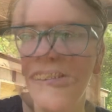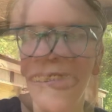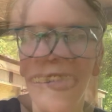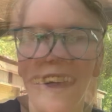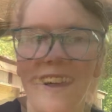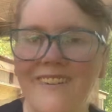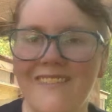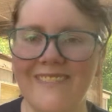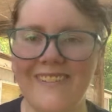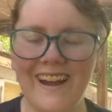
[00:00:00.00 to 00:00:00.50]

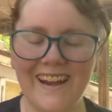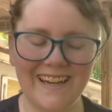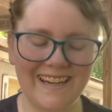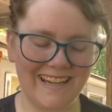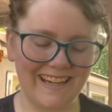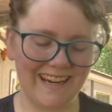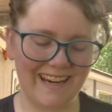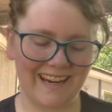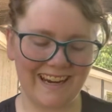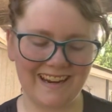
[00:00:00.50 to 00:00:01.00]

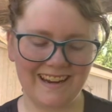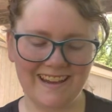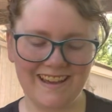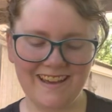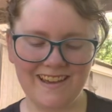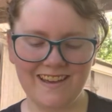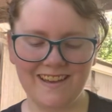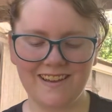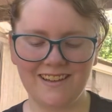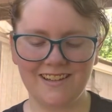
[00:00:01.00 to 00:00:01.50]
Alrighty.
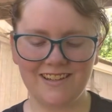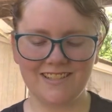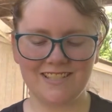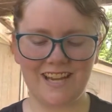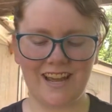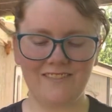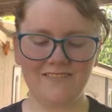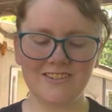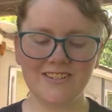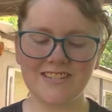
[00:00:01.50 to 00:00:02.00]

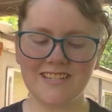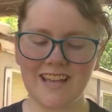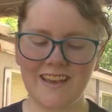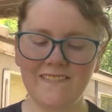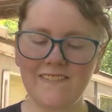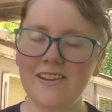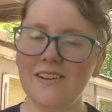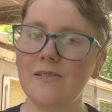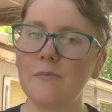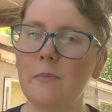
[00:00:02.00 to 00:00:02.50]
Chapter
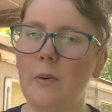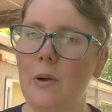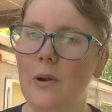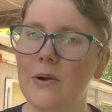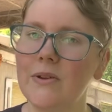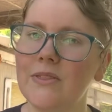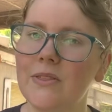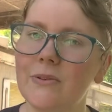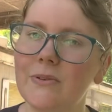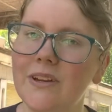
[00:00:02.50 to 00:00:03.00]
7,
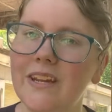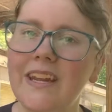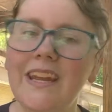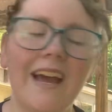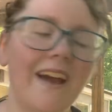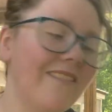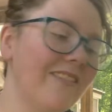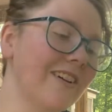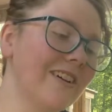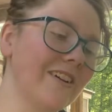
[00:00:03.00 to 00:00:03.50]
Part 3
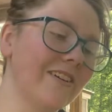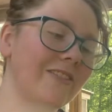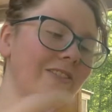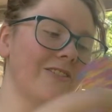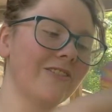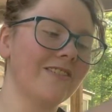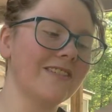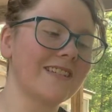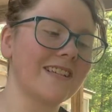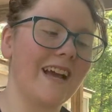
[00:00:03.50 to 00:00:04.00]
of A Good
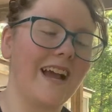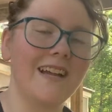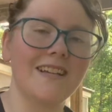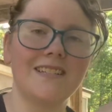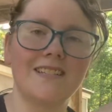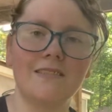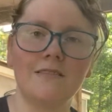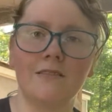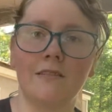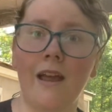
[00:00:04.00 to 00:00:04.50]
Girl's Guide.
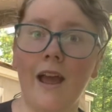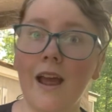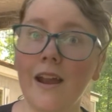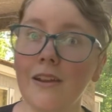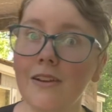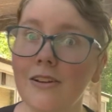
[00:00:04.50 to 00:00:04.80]
Not A